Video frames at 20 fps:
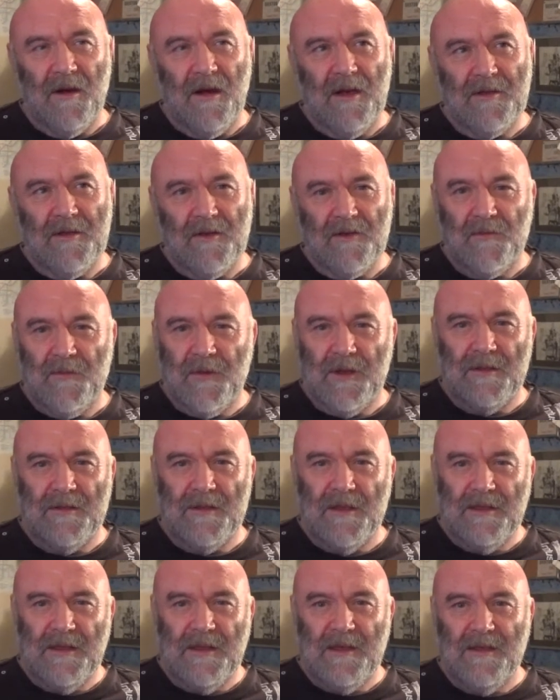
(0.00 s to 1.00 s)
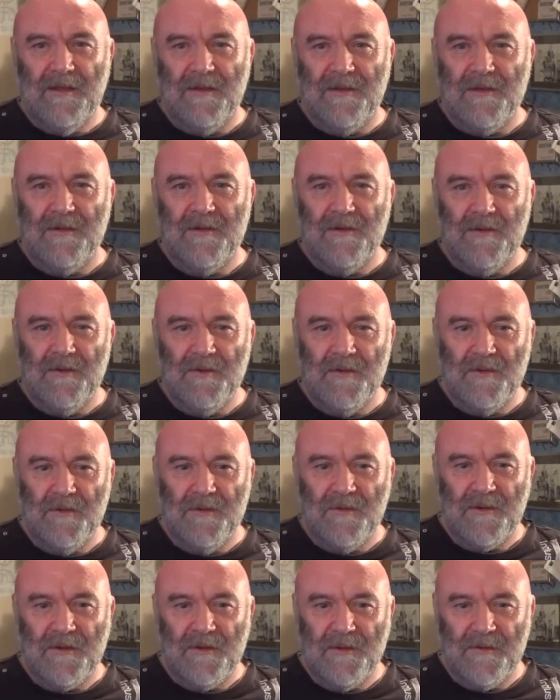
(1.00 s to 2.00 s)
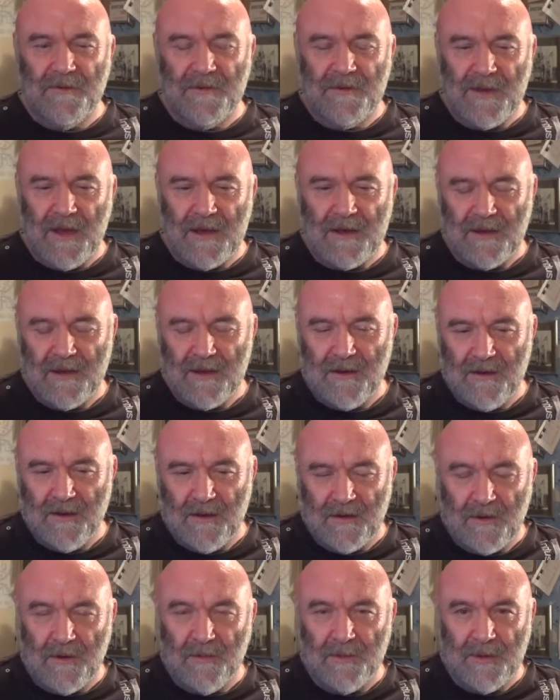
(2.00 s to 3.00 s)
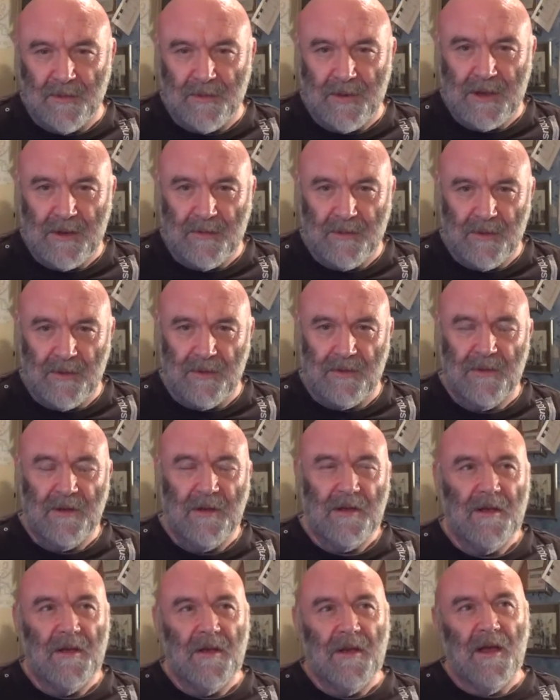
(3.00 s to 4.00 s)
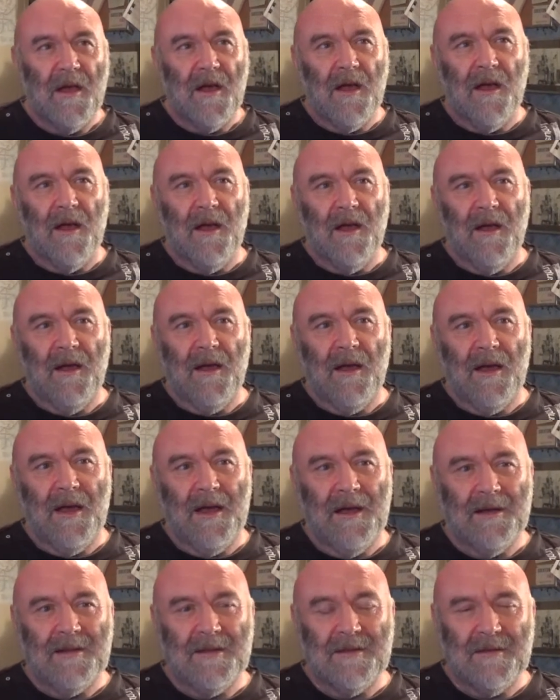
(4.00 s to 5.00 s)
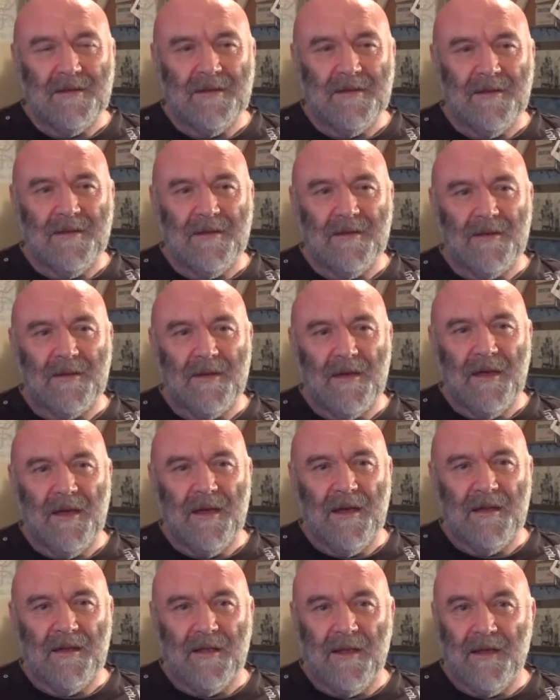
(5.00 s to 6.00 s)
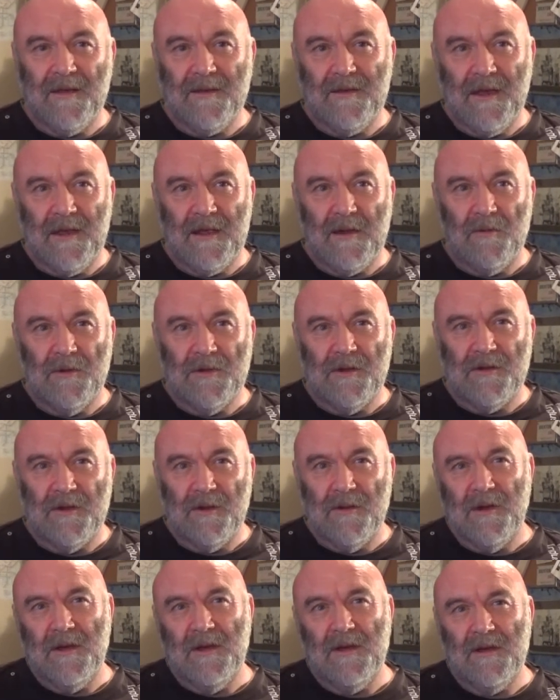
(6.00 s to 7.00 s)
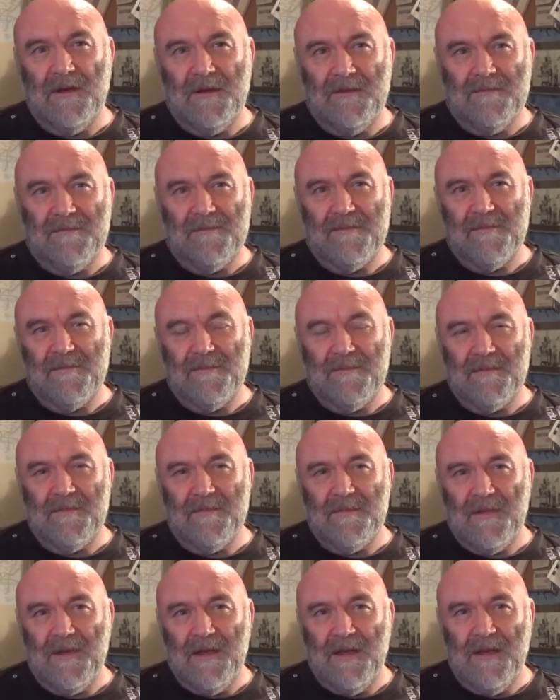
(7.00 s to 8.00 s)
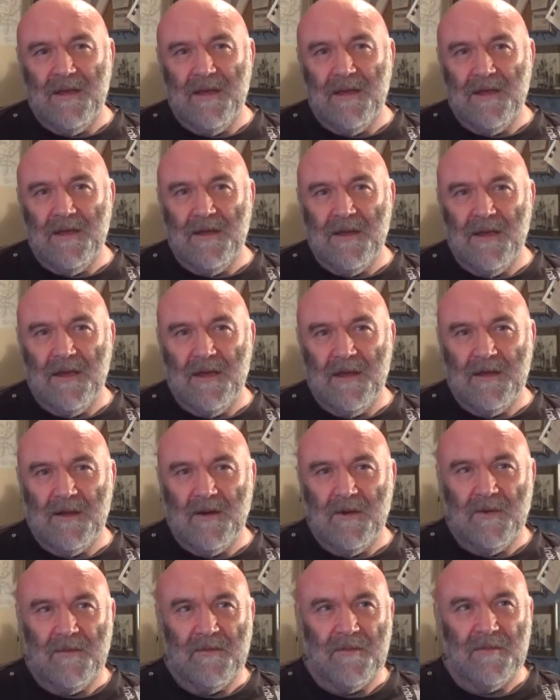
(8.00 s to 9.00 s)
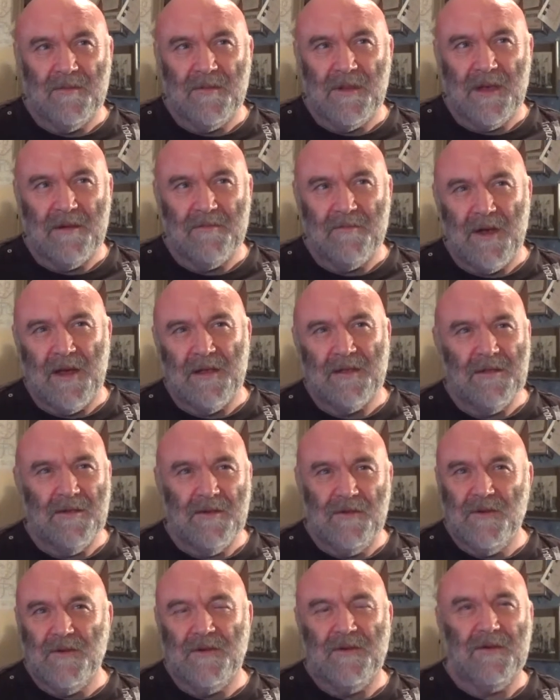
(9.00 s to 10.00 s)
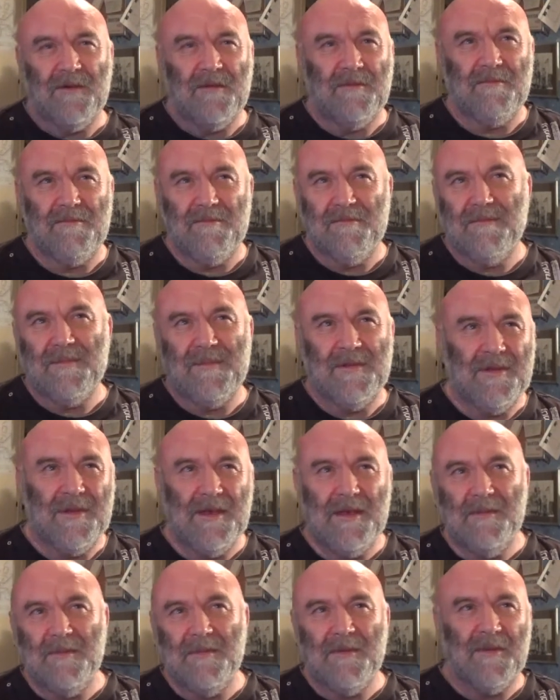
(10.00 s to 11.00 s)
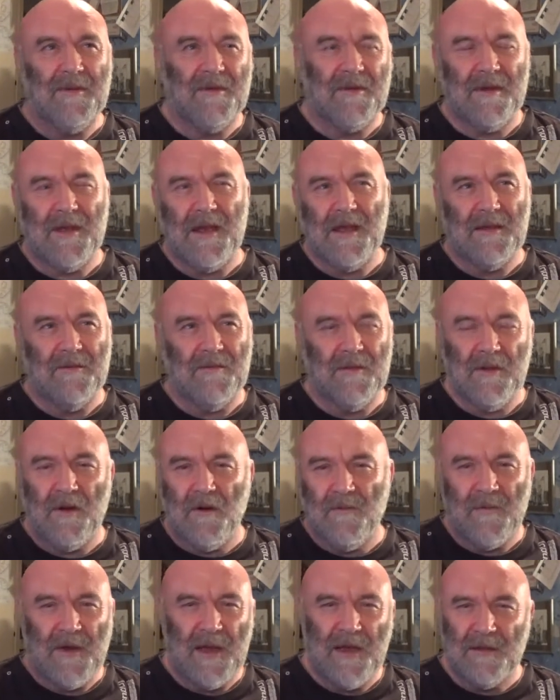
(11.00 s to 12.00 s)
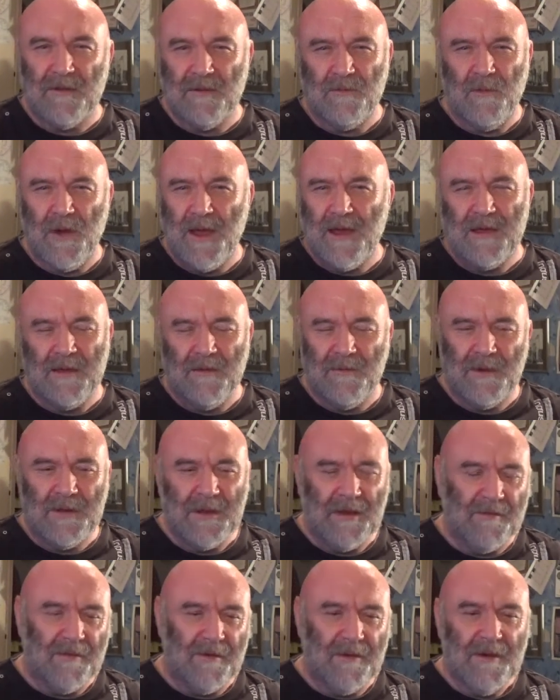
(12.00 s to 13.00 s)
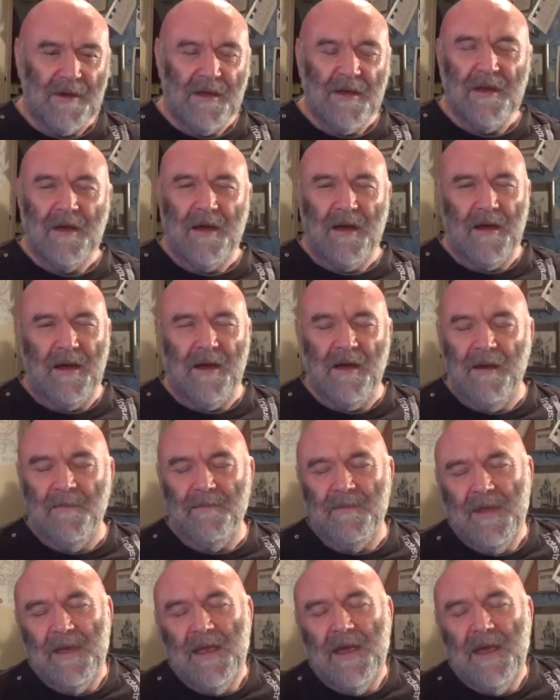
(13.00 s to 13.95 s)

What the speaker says: just feel the need to thank a couple of people. Like I said, I want to do it in a like, rather than just seems kind of an offhand way or whatever. That